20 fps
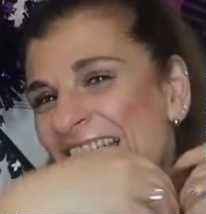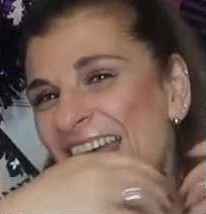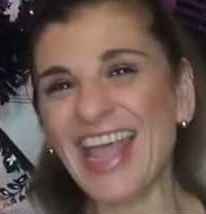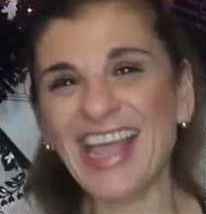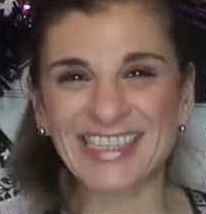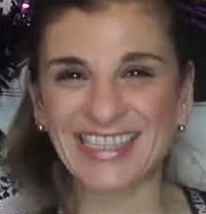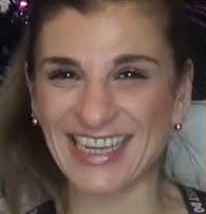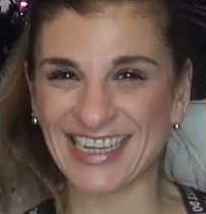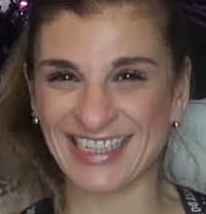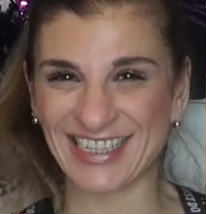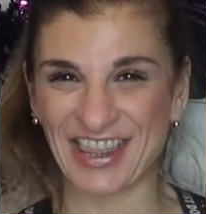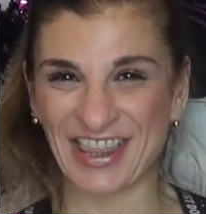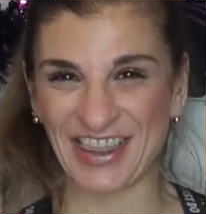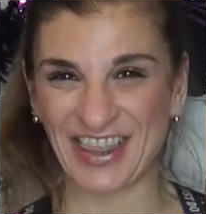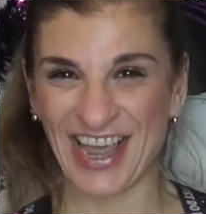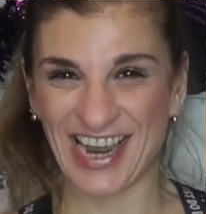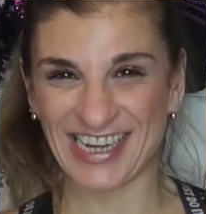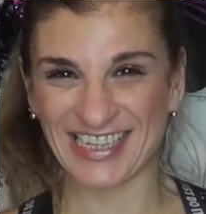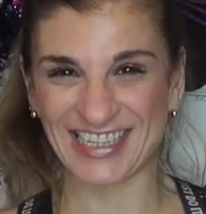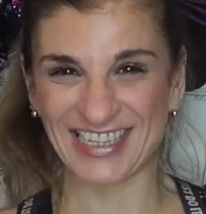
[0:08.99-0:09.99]
It is
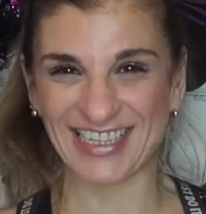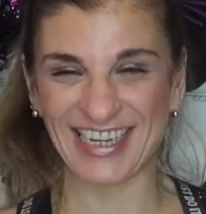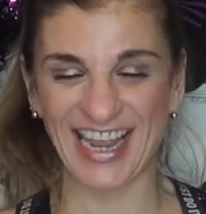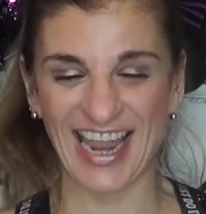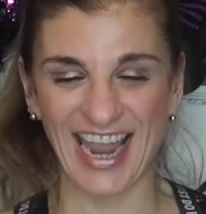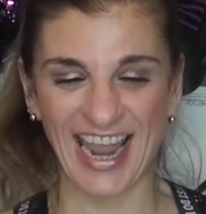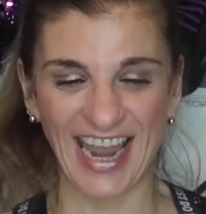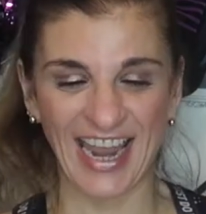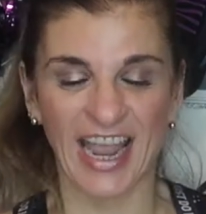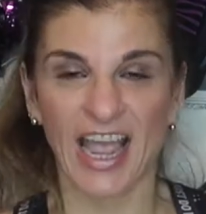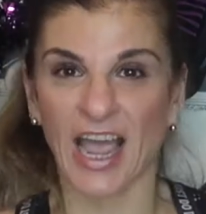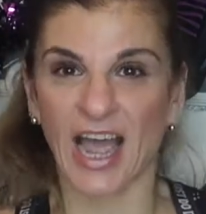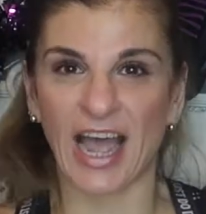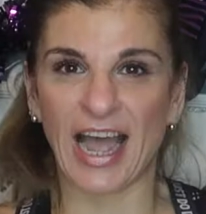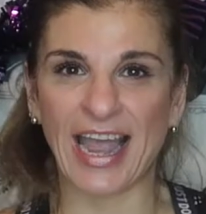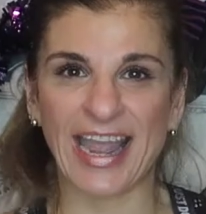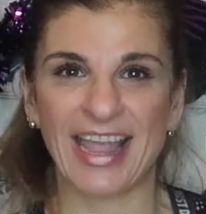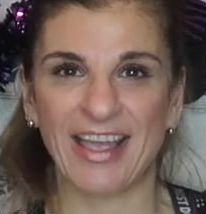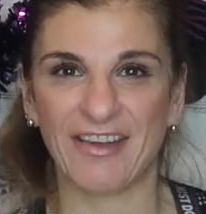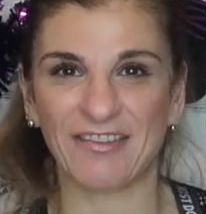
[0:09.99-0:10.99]
Thursday.
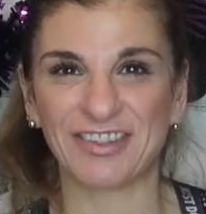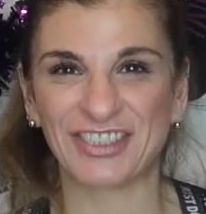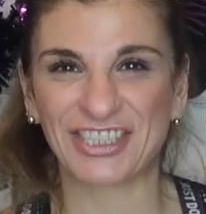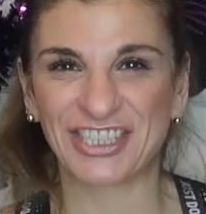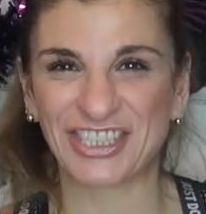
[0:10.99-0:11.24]
I have